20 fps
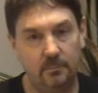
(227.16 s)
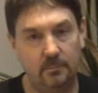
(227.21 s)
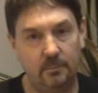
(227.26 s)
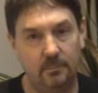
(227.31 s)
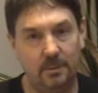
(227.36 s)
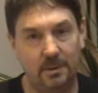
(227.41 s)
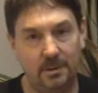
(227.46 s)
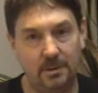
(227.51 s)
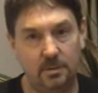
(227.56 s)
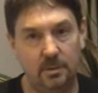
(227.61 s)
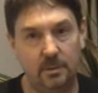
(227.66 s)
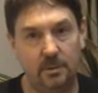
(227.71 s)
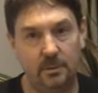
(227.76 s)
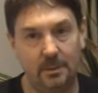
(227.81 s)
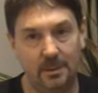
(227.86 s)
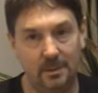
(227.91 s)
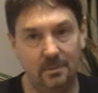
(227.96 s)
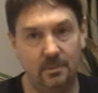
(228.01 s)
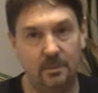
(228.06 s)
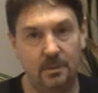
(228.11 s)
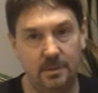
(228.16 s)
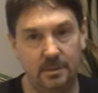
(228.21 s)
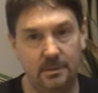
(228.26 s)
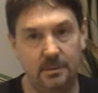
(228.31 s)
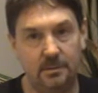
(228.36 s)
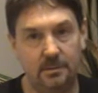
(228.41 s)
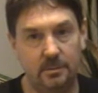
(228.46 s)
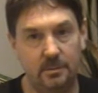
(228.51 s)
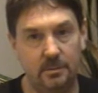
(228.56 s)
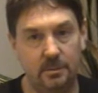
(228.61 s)
by trying to increase
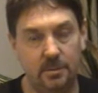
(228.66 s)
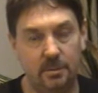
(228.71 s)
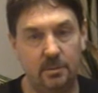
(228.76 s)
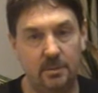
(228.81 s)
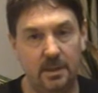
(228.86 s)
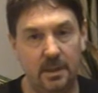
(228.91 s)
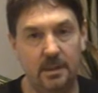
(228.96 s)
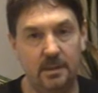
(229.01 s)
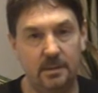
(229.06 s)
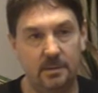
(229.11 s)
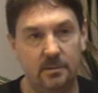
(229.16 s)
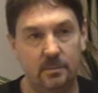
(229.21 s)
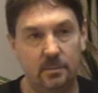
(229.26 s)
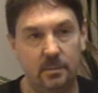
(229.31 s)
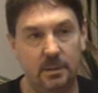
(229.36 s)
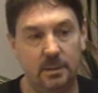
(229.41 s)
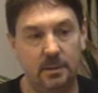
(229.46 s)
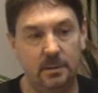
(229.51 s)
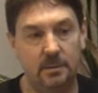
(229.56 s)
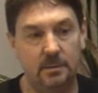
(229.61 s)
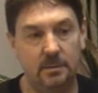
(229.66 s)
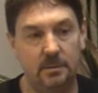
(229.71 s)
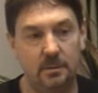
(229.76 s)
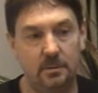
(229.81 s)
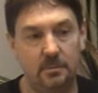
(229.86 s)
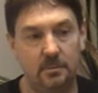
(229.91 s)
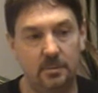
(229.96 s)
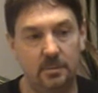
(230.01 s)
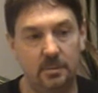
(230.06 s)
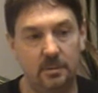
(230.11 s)
to 2 days a week in
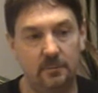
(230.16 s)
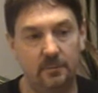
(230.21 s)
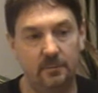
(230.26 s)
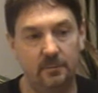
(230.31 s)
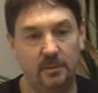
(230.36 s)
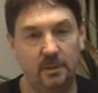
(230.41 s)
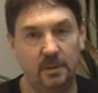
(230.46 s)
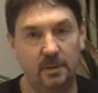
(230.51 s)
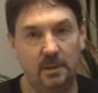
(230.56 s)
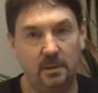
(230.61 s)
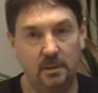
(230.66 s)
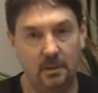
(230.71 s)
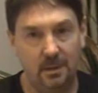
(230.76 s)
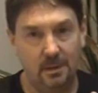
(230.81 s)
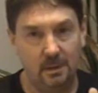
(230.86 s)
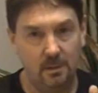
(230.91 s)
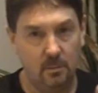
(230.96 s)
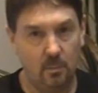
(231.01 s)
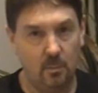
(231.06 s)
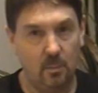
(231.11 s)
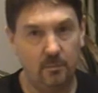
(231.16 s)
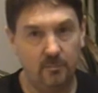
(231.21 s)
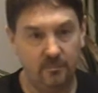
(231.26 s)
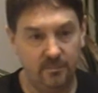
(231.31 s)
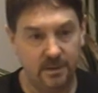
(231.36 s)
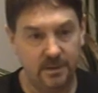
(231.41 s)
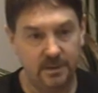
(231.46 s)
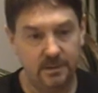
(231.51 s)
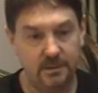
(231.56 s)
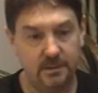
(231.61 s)
terms of like one
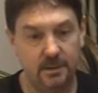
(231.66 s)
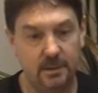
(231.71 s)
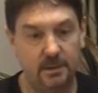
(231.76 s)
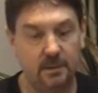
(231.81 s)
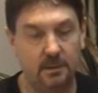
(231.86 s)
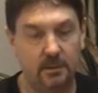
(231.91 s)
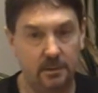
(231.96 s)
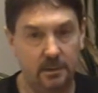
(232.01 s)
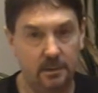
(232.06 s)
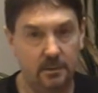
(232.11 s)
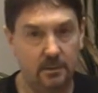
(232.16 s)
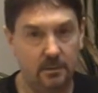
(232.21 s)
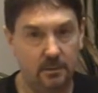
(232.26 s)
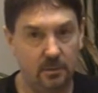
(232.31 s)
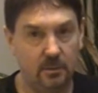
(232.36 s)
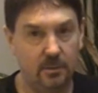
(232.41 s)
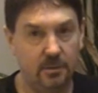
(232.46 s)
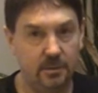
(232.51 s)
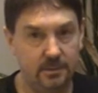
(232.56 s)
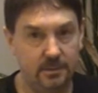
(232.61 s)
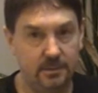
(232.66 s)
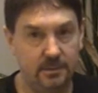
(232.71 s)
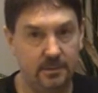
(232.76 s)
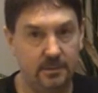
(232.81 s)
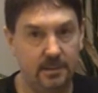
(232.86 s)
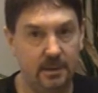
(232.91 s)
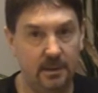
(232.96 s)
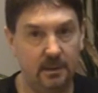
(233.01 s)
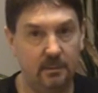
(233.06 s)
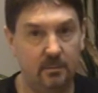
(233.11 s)
fast day and then another
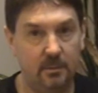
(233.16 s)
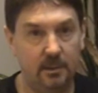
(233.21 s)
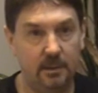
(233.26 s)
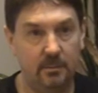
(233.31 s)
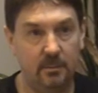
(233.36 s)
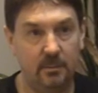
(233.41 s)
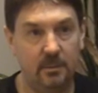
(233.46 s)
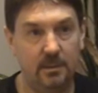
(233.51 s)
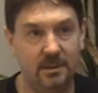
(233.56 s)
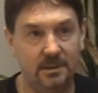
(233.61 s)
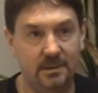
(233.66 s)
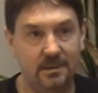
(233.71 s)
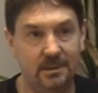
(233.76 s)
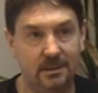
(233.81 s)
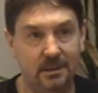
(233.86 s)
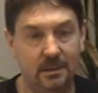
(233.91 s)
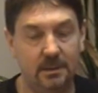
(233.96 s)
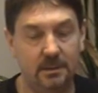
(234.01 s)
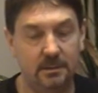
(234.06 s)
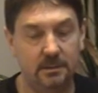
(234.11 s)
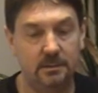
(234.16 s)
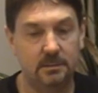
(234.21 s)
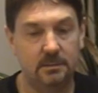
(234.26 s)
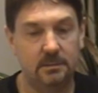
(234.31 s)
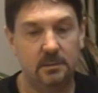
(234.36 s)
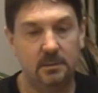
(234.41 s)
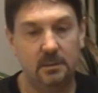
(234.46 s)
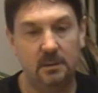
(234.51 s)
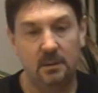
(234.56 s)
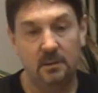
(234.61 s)
day when I'm eating less,
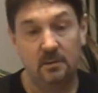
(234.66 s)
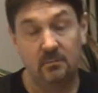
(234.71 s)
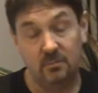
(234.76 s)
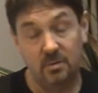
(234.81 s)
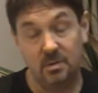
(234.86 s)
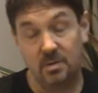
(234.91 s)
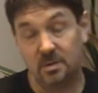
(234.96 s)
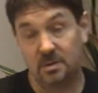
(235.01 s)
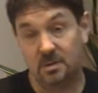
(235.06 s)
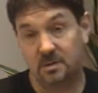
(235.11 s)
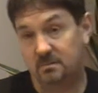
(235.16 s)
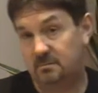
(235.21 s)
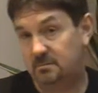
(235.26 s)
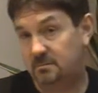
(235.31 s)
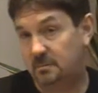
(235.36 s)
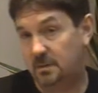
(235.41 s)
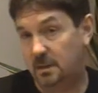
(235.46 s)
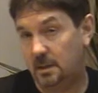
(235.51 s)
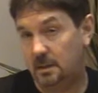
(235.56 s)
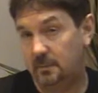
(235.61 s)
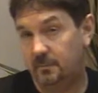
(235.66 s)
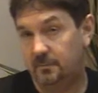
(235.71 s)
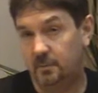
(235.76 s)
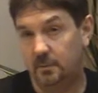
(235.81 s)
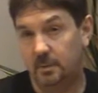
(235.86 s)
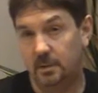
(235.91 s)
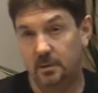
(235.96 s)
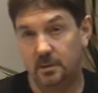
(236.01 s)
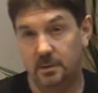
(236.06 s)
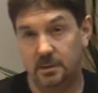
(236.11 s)
which is, I have to
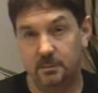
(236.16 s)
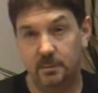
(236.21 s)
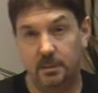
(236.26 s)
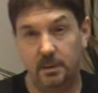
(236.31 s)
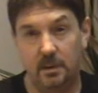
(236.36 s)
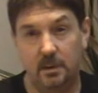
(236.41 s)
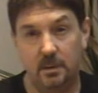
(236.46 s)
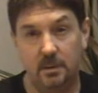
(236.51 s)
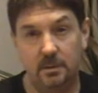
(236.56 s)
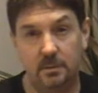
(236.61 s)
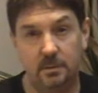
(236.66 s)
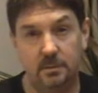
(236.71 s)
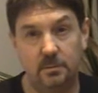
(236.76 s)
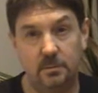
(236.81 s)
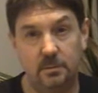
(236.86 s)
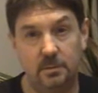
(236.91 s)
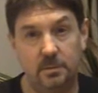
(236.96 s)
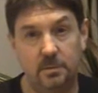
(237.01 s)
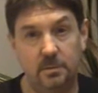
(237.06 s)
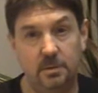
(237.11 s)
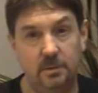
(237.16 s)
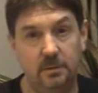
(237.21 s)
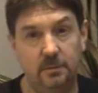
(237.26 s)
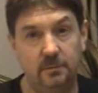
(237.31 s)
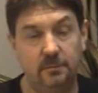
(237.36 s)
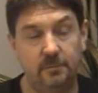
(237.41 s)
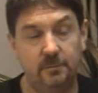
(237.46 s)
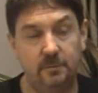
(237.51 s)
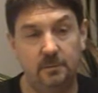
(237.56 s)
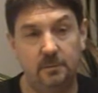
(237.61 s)
be honest, been harder to
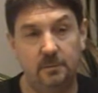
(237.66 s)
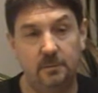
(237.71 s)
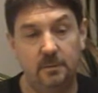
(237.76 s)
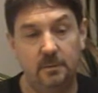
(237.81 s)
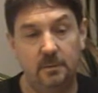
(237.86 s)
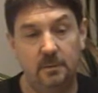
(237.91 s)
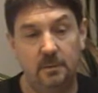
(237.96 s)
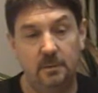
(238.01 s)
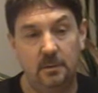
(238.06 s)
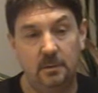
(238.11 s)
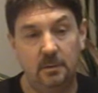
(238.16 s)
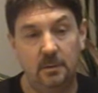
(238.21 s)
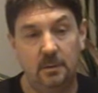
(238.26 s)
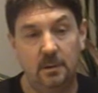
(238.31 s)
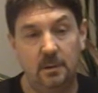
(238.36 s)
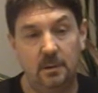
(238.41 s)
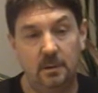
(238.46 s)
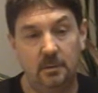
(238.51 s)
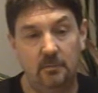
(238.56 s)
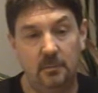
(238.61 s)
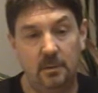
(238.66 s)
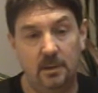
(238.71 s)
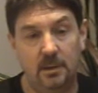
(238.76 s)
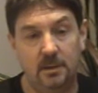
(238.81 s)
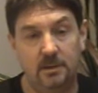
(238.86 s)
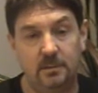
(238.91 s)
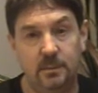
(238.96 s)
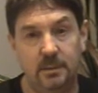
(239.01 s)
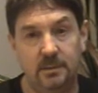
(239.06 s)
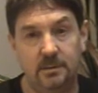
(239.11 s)
achieve. I
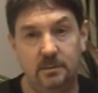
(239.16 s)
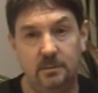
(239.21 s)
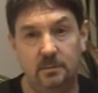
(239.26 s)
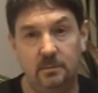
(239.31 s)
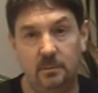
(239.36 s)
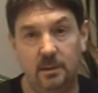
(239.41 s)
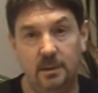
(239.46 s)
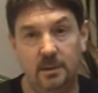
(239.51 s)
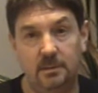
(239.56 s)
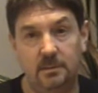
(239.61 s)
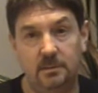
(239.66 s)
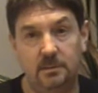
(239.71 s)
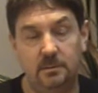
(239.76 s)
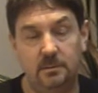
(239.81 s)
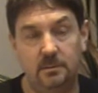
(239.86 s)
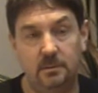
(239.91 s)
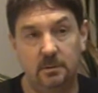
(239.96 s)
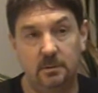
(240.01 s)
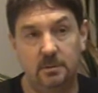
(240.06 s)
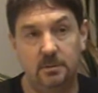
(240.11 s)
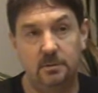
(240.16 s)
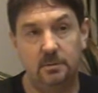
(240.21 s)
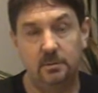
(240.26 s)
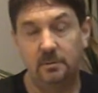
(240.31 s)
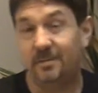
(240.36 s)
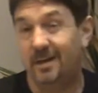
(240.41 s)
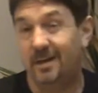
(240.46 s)
expected the weight loss to have